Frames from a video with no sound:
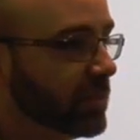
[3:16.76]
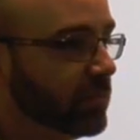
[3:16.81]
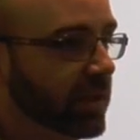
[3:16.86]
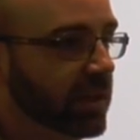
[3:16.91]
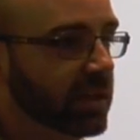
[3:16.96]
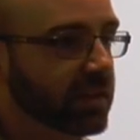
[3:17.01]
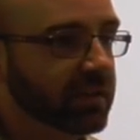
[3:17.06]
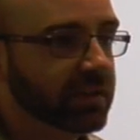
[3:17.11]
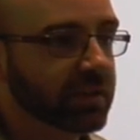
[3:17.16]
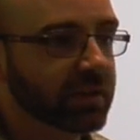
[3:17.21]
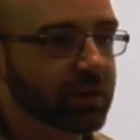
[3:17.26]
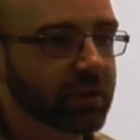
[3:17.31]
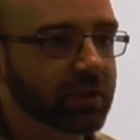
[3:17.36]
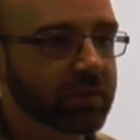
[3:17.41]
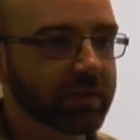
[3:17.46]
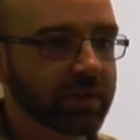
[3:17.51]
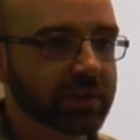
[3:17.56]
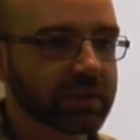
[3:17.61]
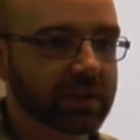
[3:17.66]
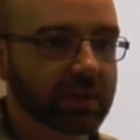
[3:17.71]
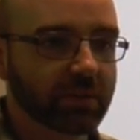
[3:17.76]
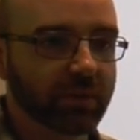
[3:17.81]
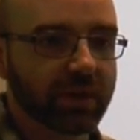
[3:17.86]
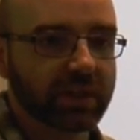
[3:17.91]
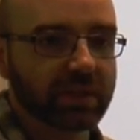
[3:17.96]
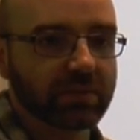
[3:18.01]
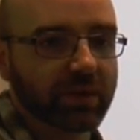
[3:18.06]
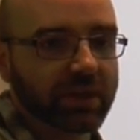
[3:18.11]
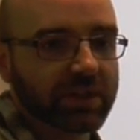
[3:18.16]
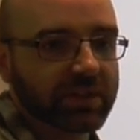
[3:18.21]
to be in, and the university where I
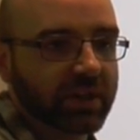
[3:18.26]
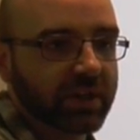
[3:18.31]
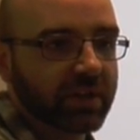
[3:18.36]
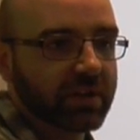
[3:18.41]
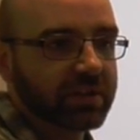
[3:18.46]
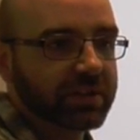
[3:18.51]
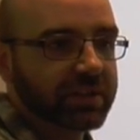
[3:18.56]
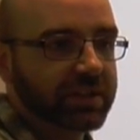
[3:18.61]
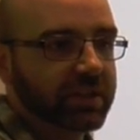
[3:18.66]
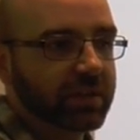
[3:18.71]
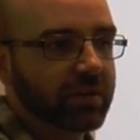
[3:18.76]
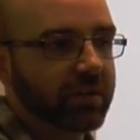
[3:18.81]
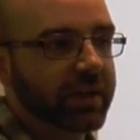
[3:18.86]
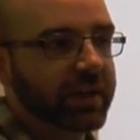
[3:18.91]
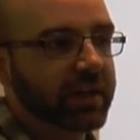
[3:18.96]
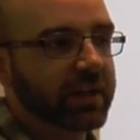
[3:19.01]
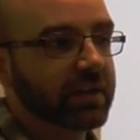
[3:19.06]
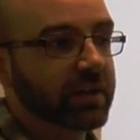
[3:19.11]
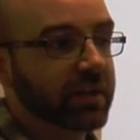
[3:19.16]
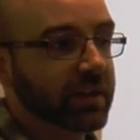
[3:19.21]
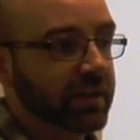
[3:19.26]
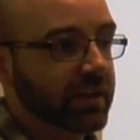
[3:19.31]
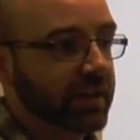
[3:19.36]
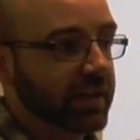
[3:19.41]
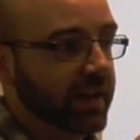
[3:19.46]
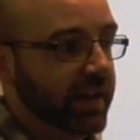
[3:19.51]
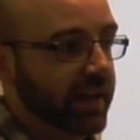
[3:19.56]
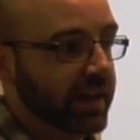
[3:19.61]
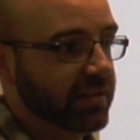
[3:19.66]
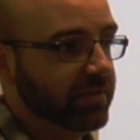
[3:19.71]
did my psychology degree
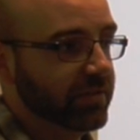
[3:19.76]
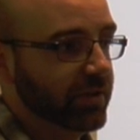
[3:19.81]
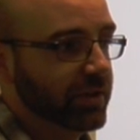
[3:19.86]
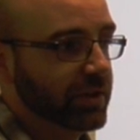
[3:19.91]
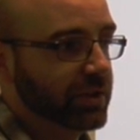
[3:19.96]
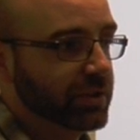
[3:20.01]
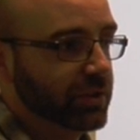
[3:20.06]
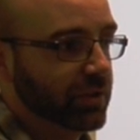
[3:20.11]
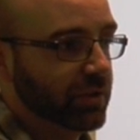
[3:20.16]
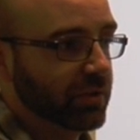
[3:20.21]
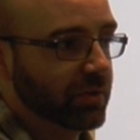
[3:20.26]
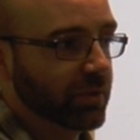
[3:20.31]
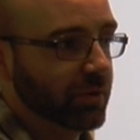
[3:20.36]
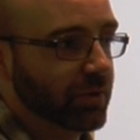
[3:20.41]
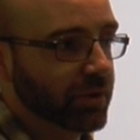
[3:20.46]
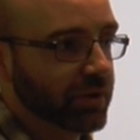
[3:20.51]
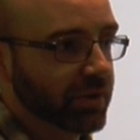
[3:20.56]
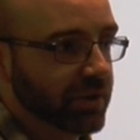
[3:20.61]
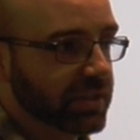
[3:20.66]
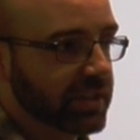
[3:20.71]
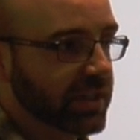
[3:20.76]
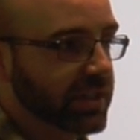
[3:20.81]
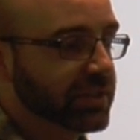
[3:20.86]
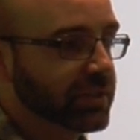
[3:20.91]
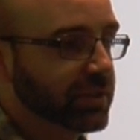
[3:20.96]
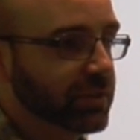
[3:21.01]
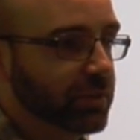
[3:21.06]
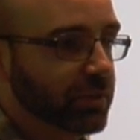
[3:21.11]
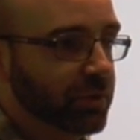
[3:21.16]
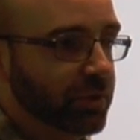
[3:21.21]
had a very strong
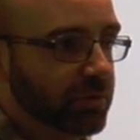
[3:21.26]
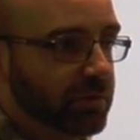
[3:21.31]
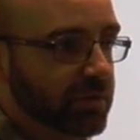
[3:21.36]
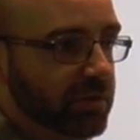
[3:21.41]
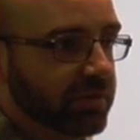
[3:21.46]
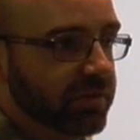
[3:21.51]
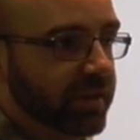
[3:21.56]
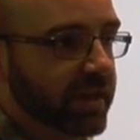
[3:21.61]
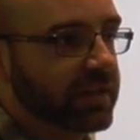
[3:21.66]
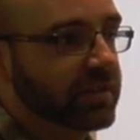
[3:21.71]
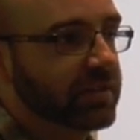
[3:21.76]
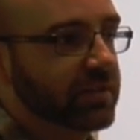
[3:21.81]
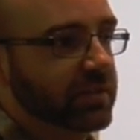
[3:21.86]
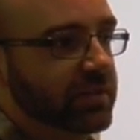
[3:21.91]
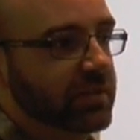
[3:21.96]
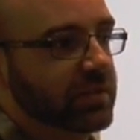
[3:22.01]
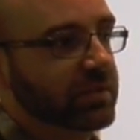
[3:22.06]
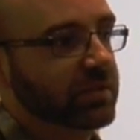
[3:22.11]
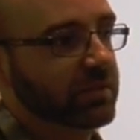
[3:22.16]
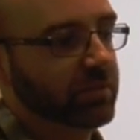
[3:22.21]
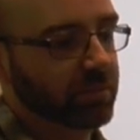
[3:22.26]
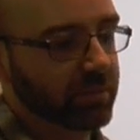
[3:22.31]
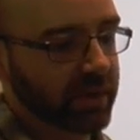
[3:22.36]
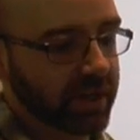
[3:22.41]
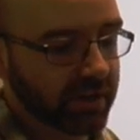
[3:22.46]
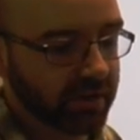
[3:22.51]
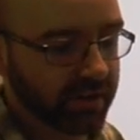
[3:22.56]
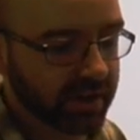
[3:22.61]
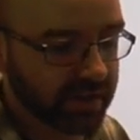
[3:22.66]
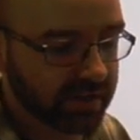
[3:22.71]
organisational human factors
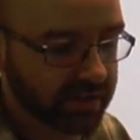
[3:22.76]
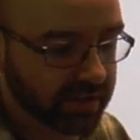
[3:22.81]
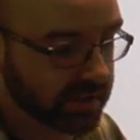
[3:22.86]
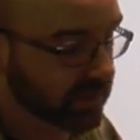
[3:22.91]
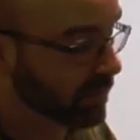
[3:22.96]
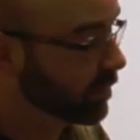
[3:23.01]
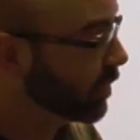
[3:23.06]
background, and